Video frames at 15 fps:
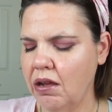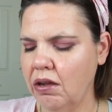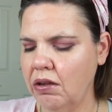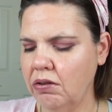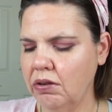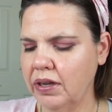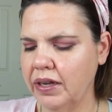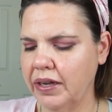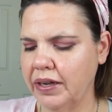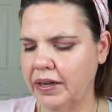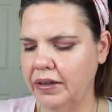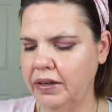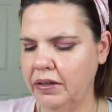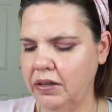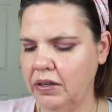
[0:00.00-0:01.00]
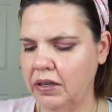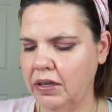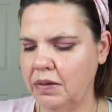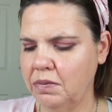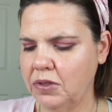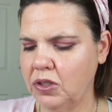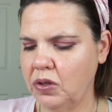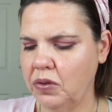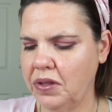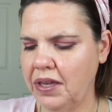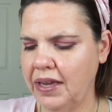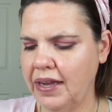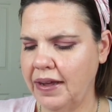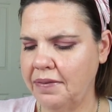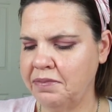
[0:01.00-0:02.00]
Okay, um, so
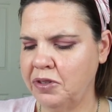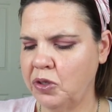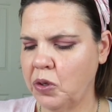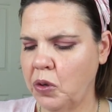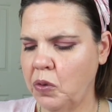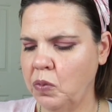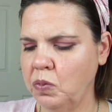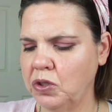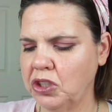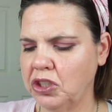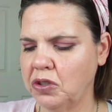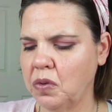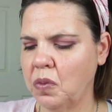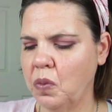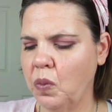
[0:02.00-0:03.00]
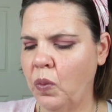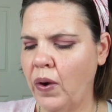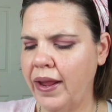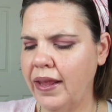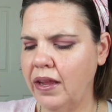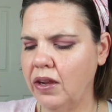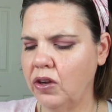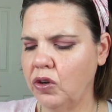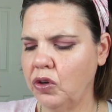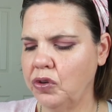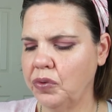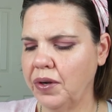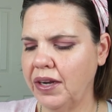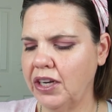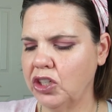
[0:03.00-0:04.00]
they have Zone, which is a white
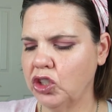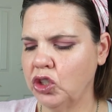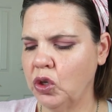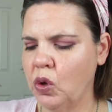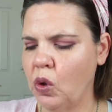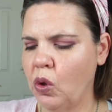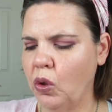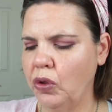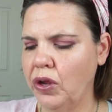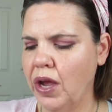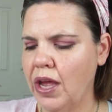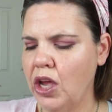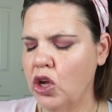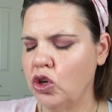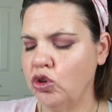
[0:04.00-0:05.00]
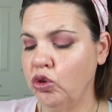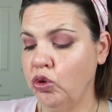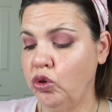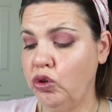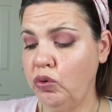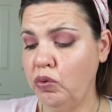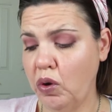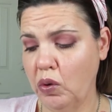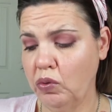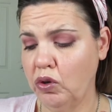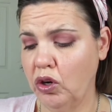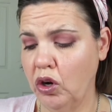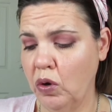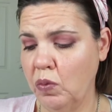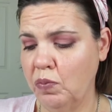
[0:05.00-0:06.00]
greenish gold
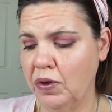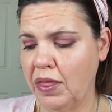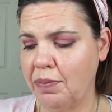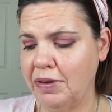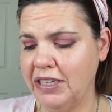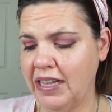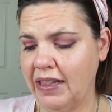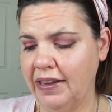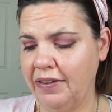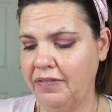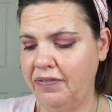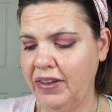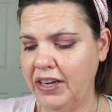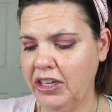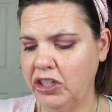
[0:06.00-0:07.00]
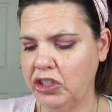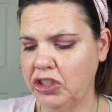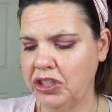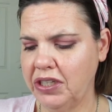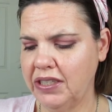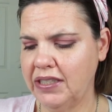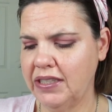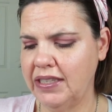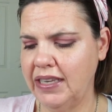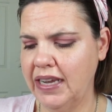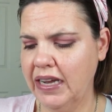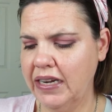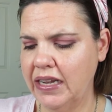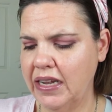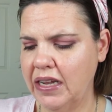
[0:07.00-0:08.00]
duochrome with metallic finish,
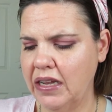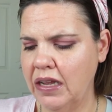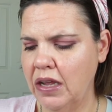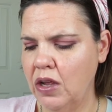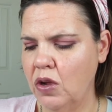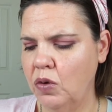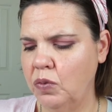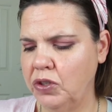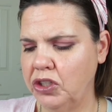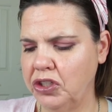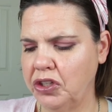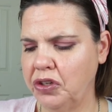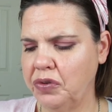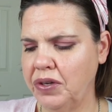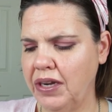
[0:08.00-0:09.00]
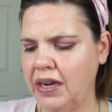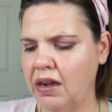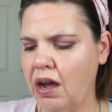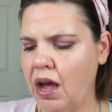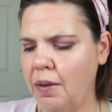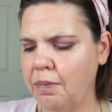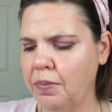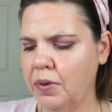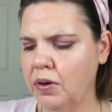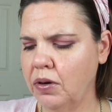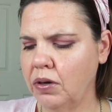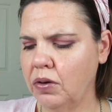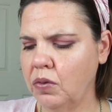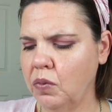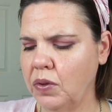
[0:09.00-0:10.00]
Sienna, which is a green
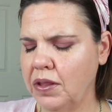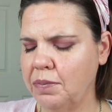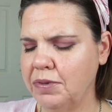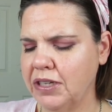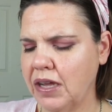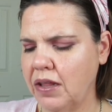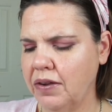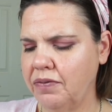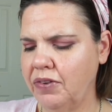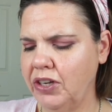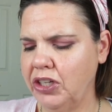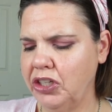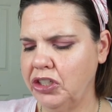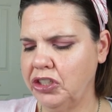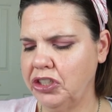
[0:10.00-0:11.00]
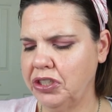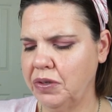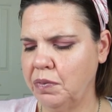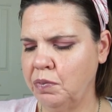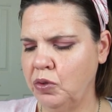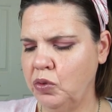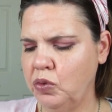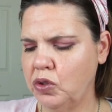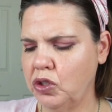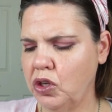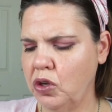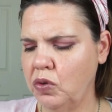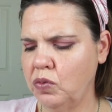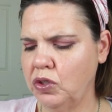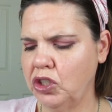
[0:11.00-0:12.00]
copper with a metallic finish,
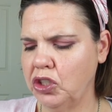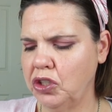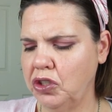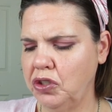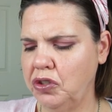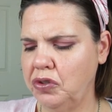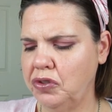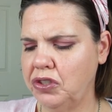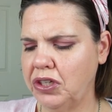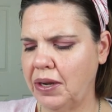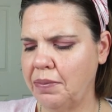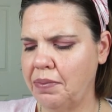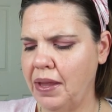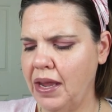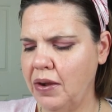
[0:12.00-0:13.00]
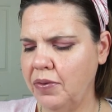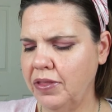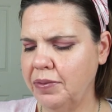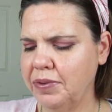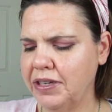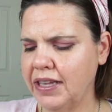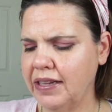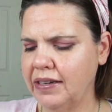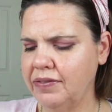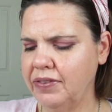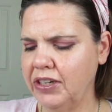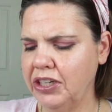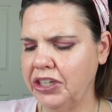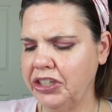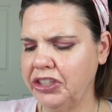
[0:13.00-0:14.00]
Moonstone, which is a nude champagne with a metallic
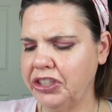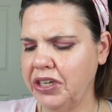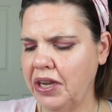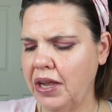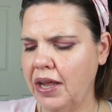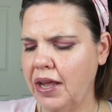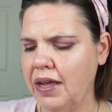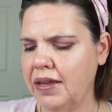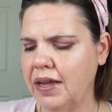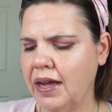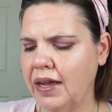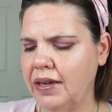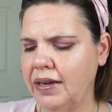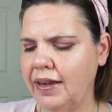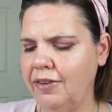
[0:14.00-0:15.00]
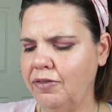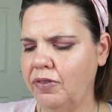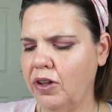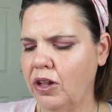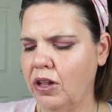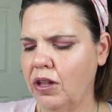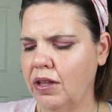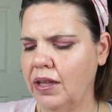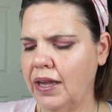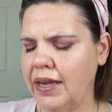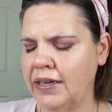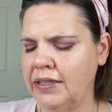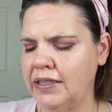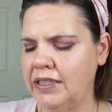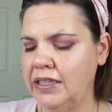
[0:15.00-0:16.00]
finish, uh, Nightfall,
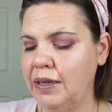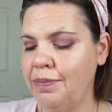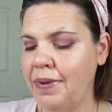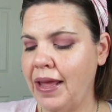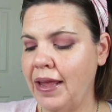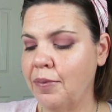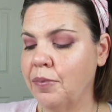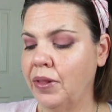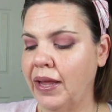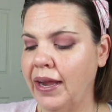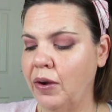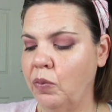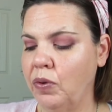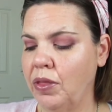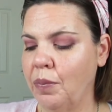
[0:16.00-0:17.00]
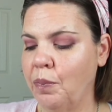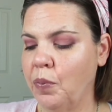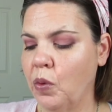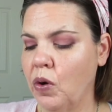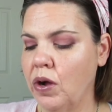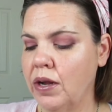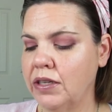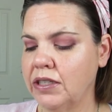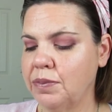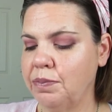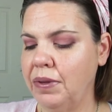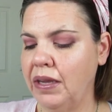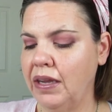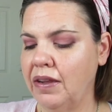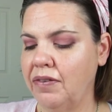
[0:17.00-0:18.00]
a deep eggplant with a bronze
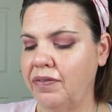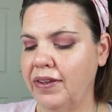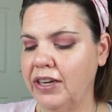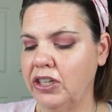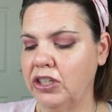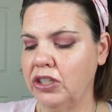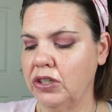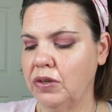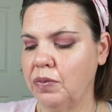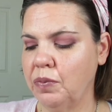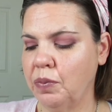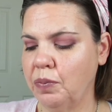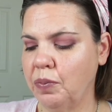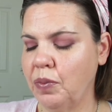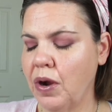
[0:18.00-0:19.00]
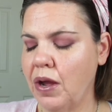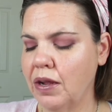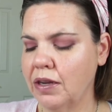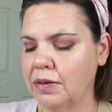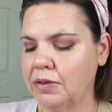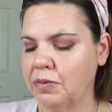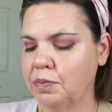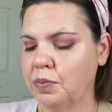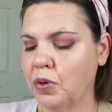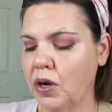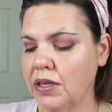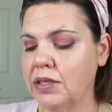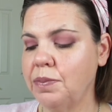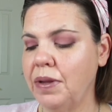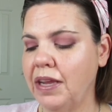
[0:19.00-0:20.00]
pink finish, bronze,
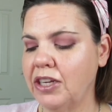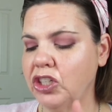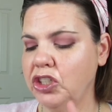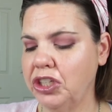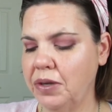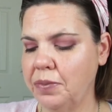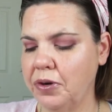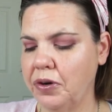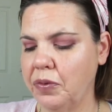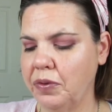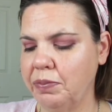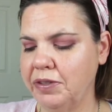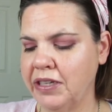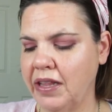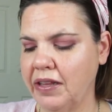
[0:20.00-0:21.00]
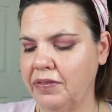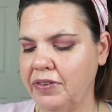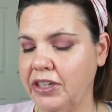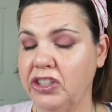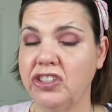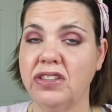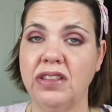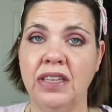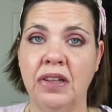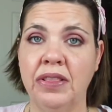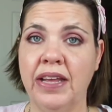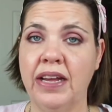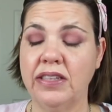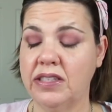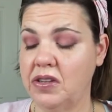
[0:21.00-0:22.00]
bronze pink shimmer with metallic finish. Now
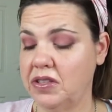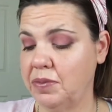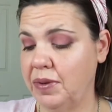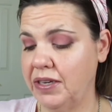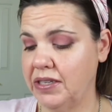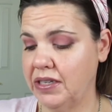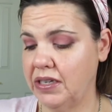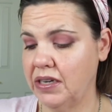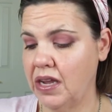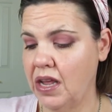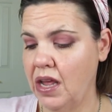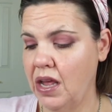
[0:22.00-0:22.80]
that sounds amazing.